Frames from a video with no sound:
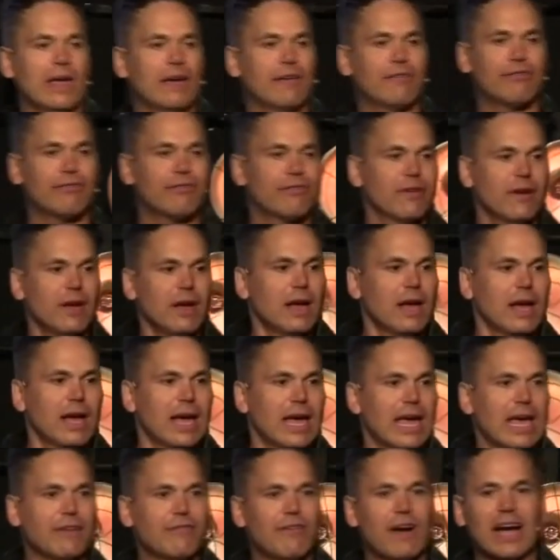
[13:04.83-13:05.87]
if,
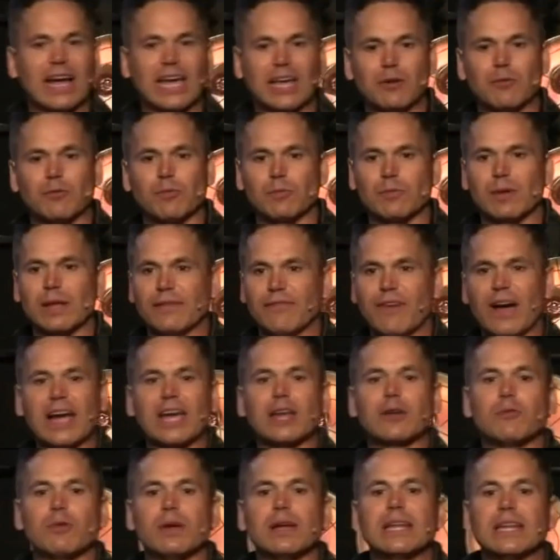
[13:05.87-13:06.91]
if, I, can, if I
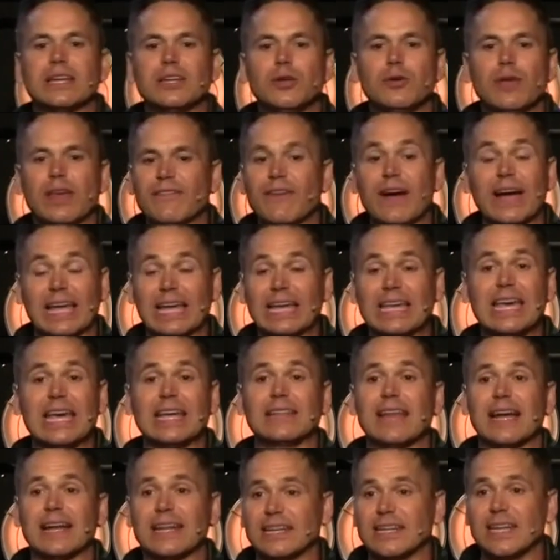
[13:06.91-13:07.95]
can really do, if I can
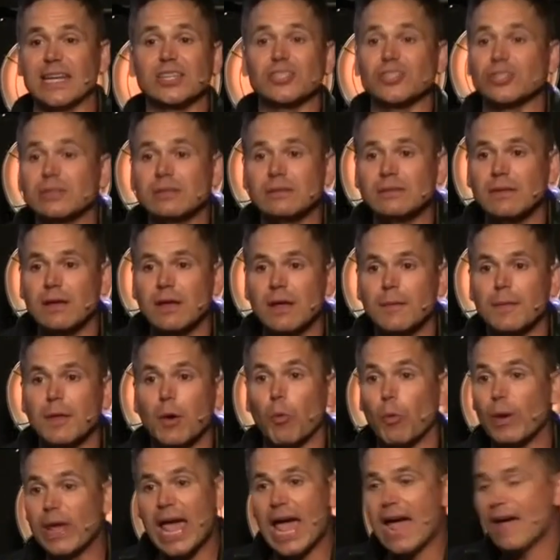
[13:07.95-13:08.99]
kick that addiction.
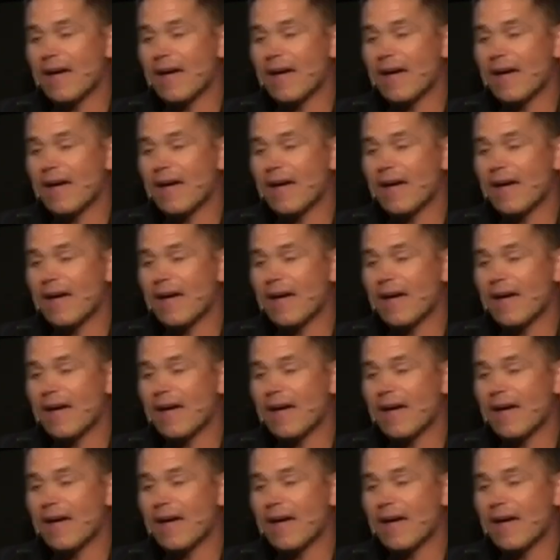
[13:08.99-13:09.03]
We